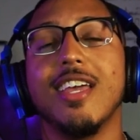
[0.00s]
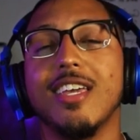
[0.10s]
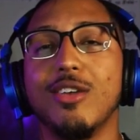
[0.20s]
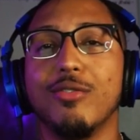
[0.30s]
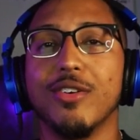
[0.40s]

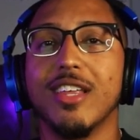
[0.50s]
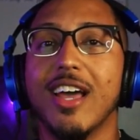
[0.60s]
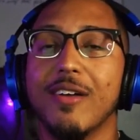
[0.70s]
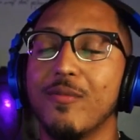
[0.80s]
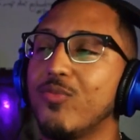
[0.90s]
thank you for
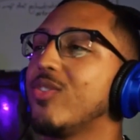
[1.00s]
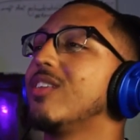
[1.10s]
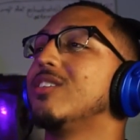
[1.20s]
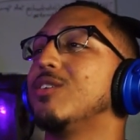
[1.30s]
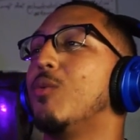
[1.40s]
that.
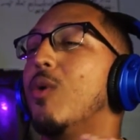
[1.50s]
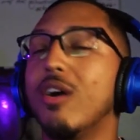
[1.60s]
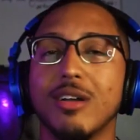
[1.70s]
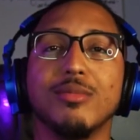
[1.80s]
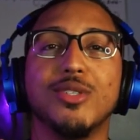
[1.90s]
But
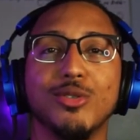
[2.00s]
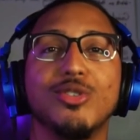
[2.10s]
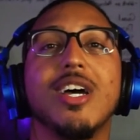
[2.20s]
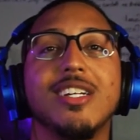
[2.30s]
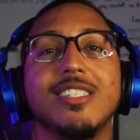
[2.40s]
welcome
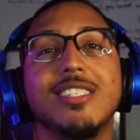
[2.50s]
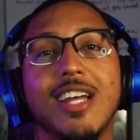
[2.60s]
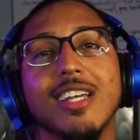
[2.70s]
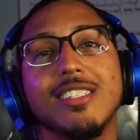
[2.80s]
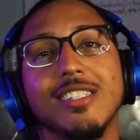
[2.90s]
to Strategy
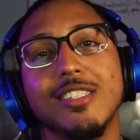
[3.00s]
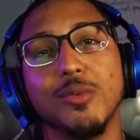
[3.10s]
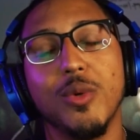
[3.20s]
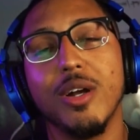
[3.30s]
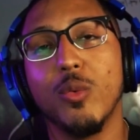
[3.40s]
Snacks. This
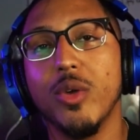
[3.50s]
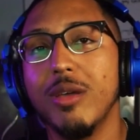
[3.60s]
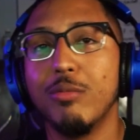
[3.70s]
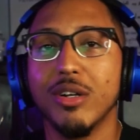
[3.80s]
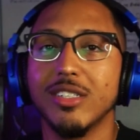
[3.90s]
is where
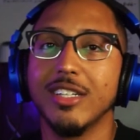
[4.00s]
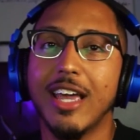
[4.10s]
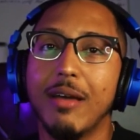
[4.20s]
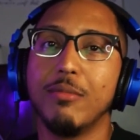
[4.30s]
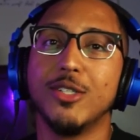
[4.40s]
we bridge the
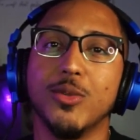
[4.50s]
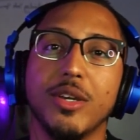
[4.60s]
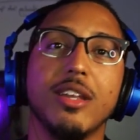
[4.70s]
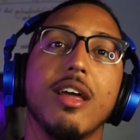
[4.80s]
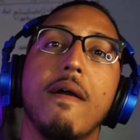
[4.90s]
gap
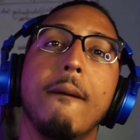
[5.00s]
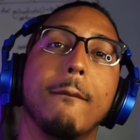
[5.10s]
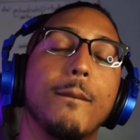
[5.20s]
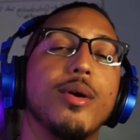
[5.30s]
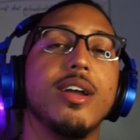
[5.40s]
between
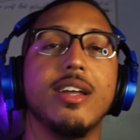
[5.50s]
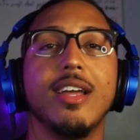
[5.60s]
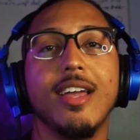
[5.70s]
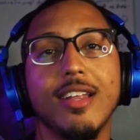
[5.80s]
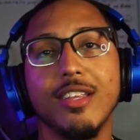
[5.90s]

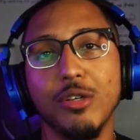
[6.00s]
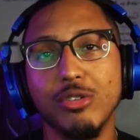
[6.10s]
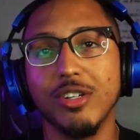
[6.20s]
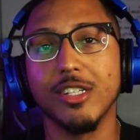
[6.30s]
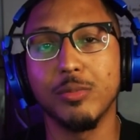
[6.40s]
brand and the
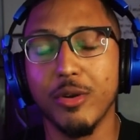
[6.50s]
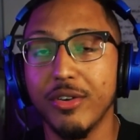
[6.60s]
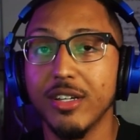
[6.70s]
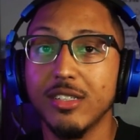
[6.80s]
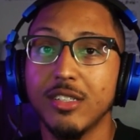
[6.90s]
user
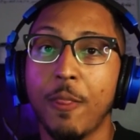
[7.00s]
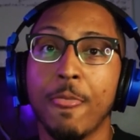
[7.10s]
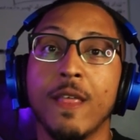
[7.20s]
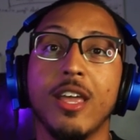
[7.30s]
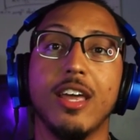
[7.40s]
experience.
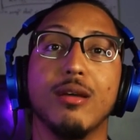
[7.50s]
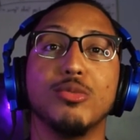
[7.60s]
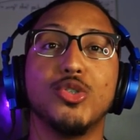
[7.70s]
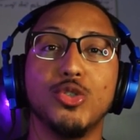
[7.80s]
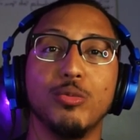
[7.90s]

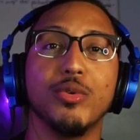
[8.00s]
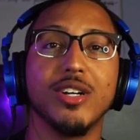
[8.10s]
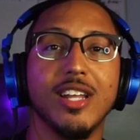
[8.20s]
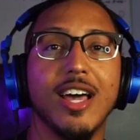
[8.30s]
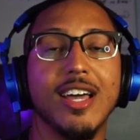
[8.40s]
I'm
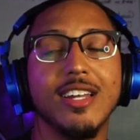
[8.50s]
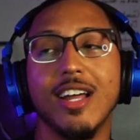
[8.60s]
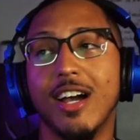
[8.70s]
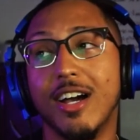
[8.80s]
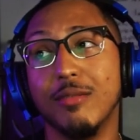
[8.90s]
super
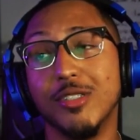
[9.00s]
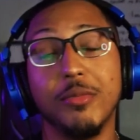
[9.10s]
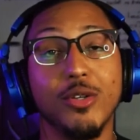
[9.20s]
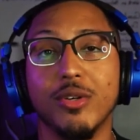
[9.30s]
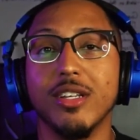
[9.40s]
glad um,
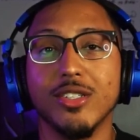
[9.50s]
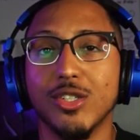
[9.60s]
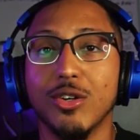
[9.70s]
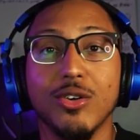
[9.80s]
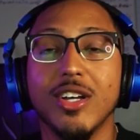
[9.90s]
to be doing
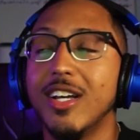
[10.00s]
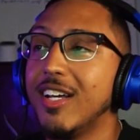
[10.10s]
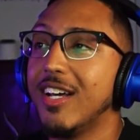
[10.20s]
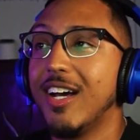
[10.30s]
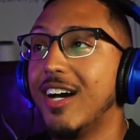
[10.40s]
this. So
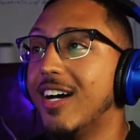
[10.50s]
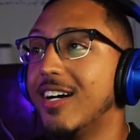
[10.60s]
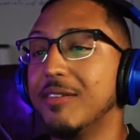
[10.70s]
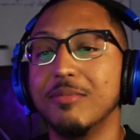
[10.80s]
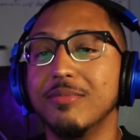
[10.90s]

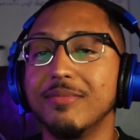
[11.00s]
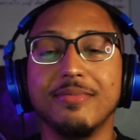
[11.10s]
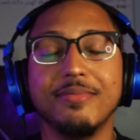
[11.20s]
um,